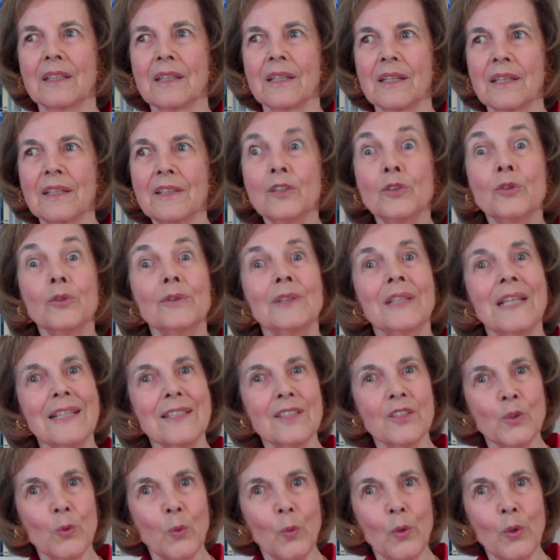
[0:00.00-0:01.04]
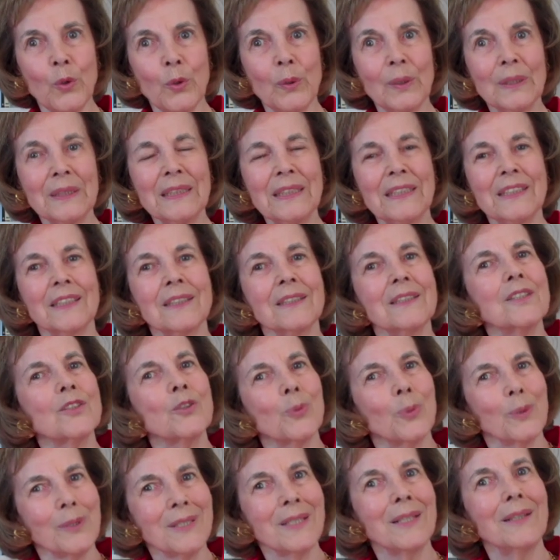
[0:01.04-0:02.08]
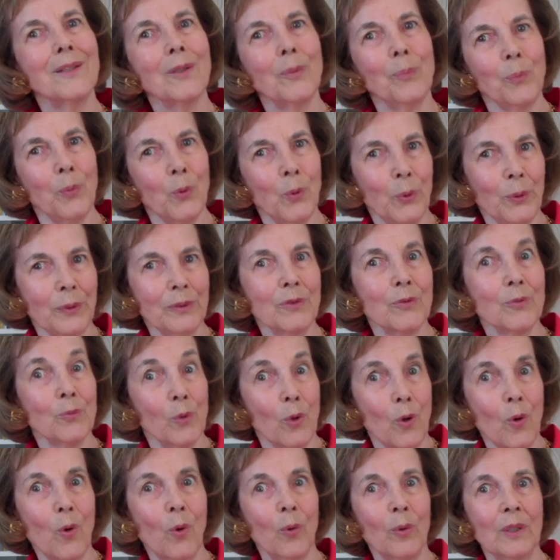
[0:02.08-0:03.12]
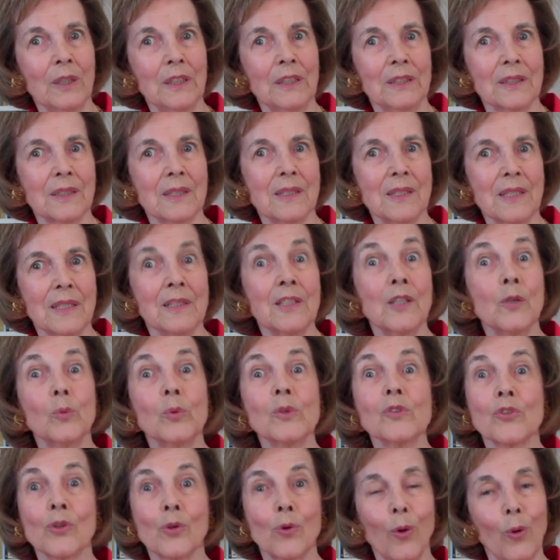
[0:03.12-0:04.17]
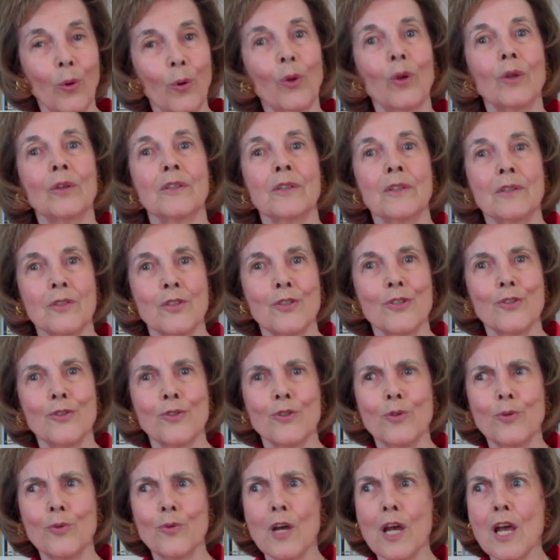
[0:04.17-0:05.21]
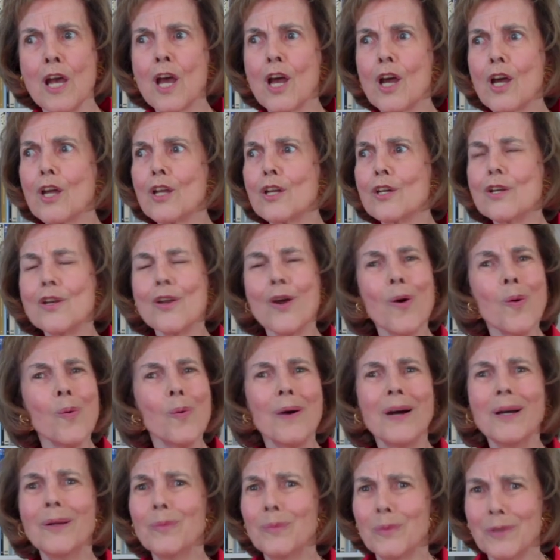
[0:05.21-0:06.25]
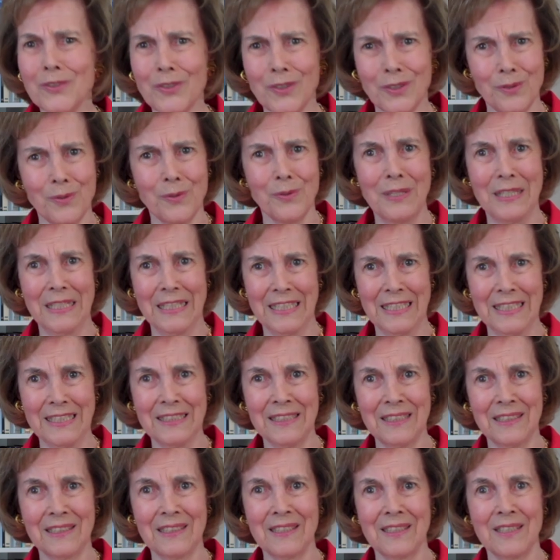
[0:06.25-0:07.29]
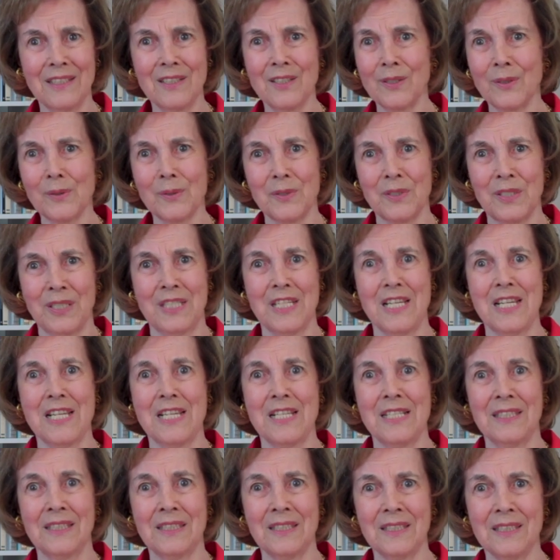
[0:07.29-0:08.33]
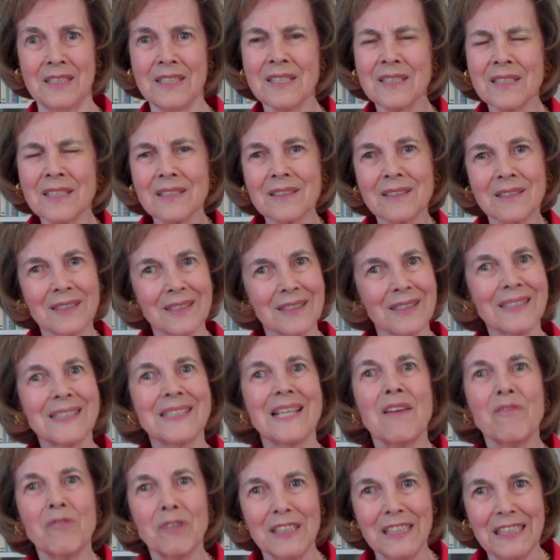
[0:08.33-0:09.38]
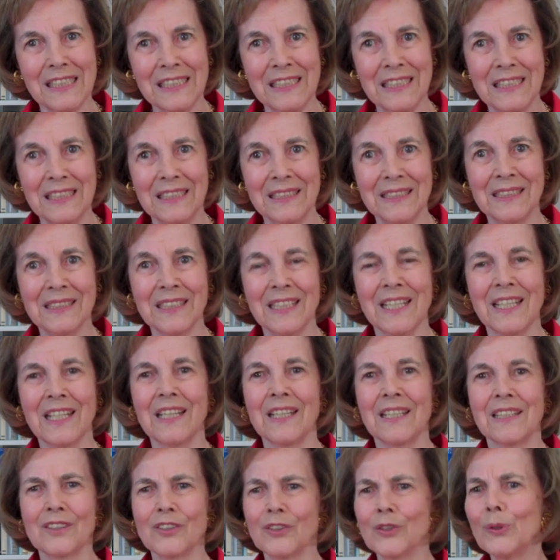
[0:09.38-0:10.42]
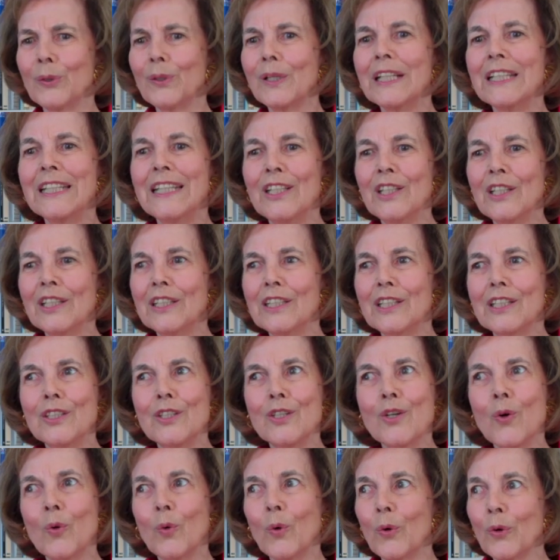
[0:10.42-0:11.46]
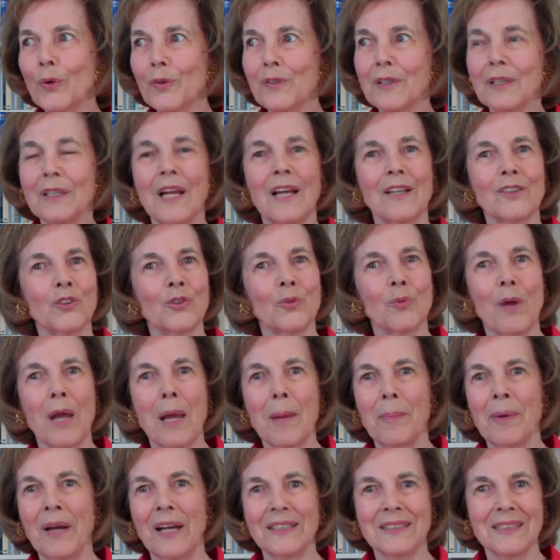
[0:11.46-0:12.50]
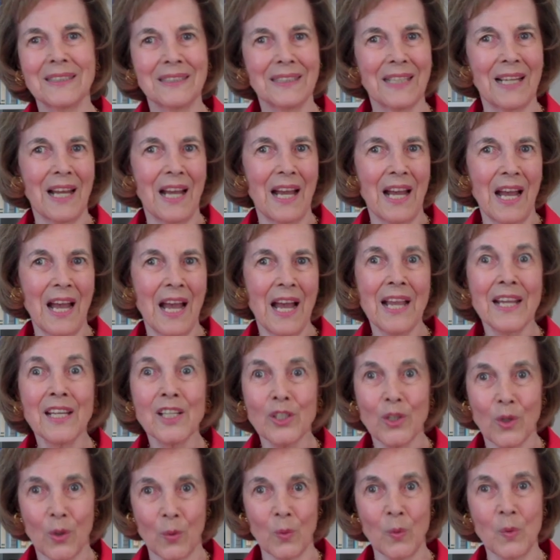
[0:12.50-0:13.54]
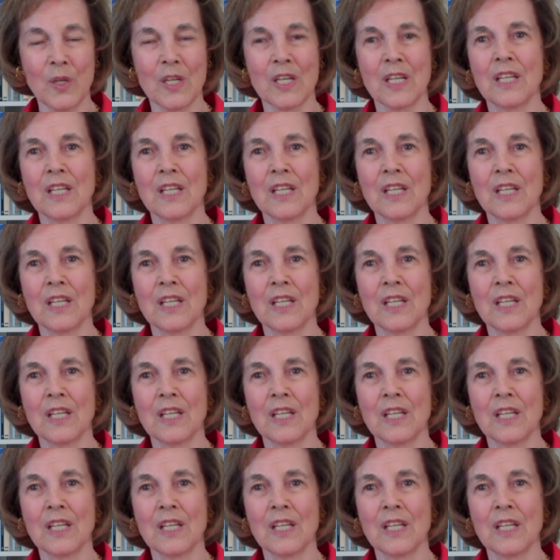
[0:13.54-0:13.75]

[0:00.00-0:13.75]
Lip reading: in today's world, this was an important role that he was called to do. No one was doing it in those days. This is the 70s. Certainly no Orthodox rabbis I know